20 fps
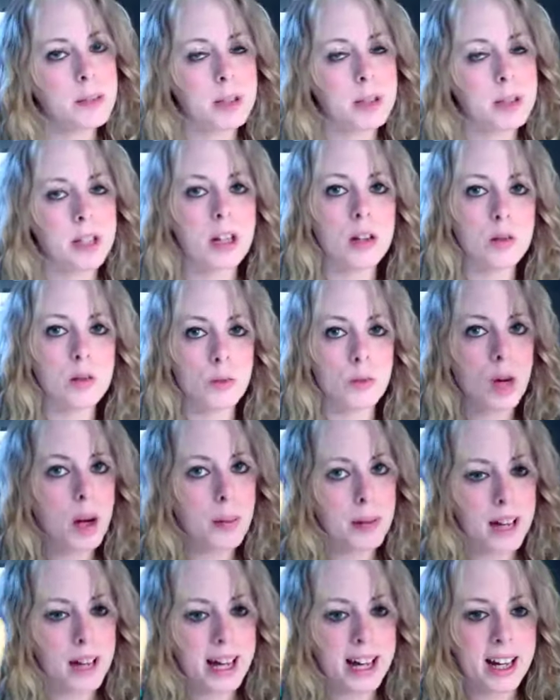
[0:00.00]
but
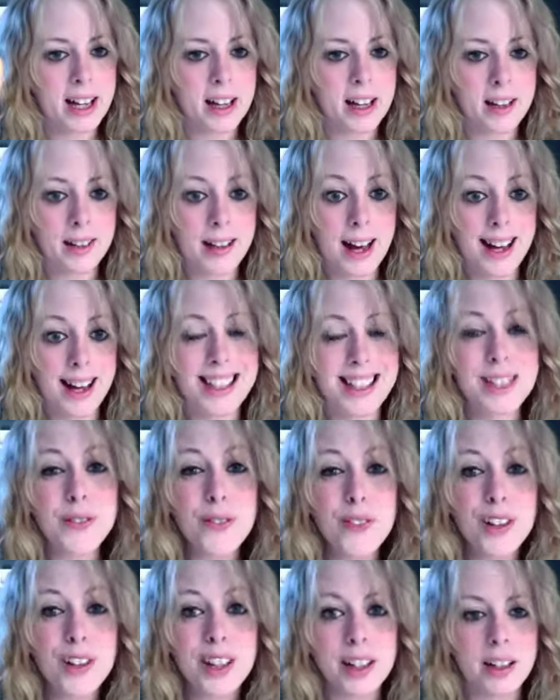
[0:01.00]
apply it a lot. It's
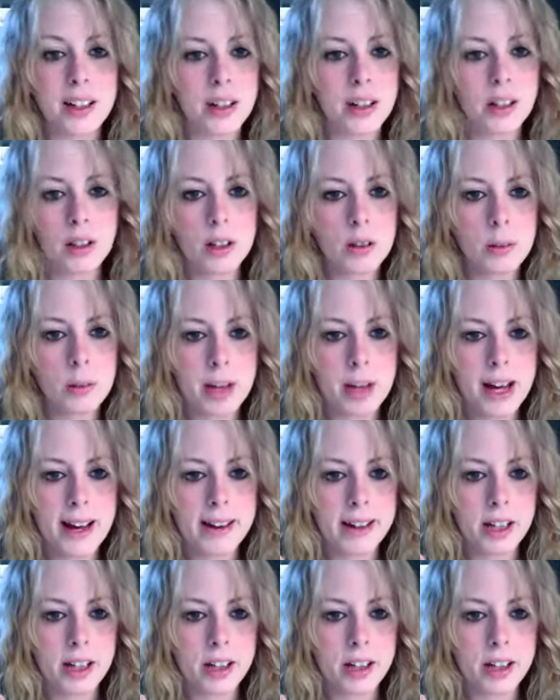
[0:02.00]
free. You can apply it like